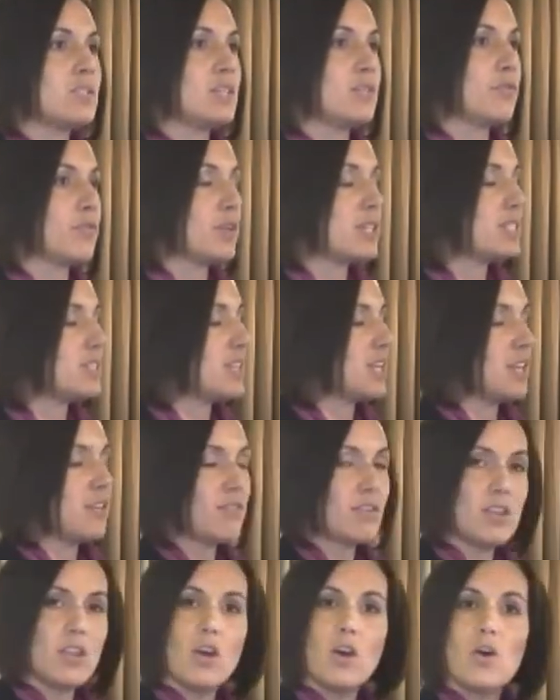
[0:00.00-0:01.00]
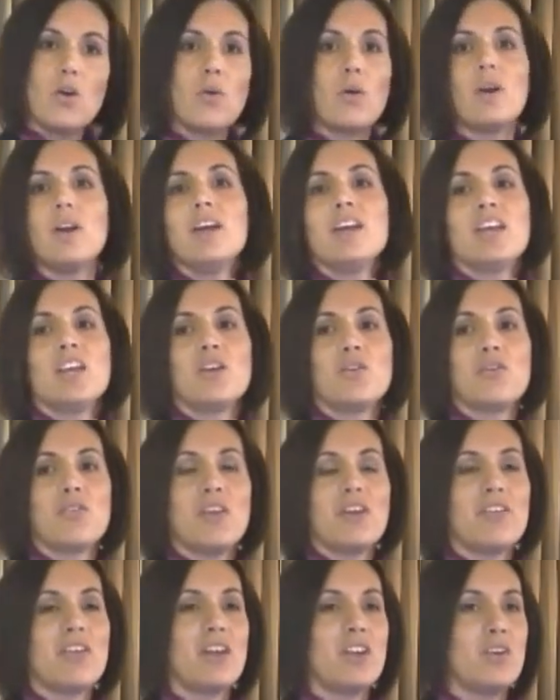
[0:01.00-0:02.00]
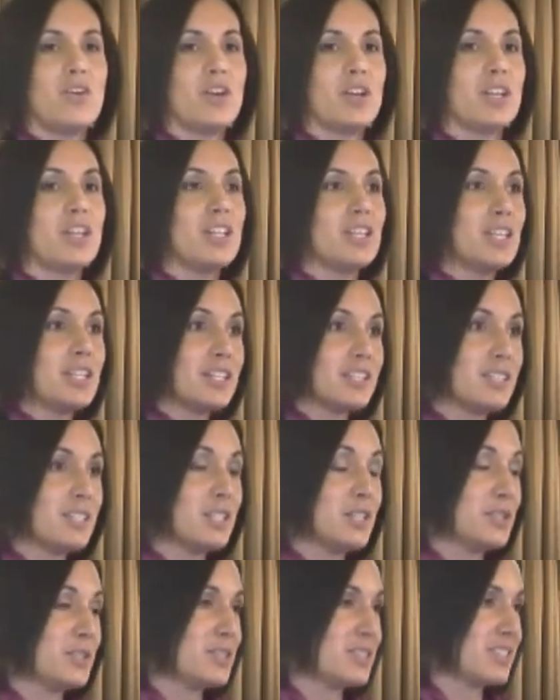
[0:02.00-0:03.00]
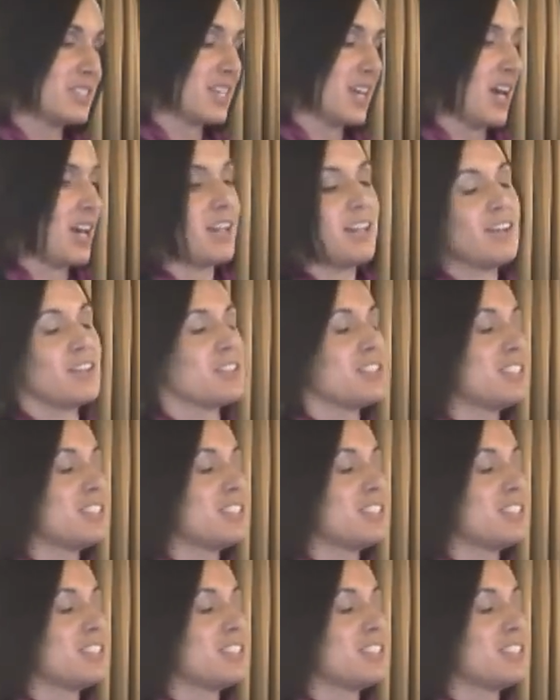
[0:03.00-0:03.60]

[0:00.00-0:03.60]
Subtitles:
difference, even though you think that you could lose or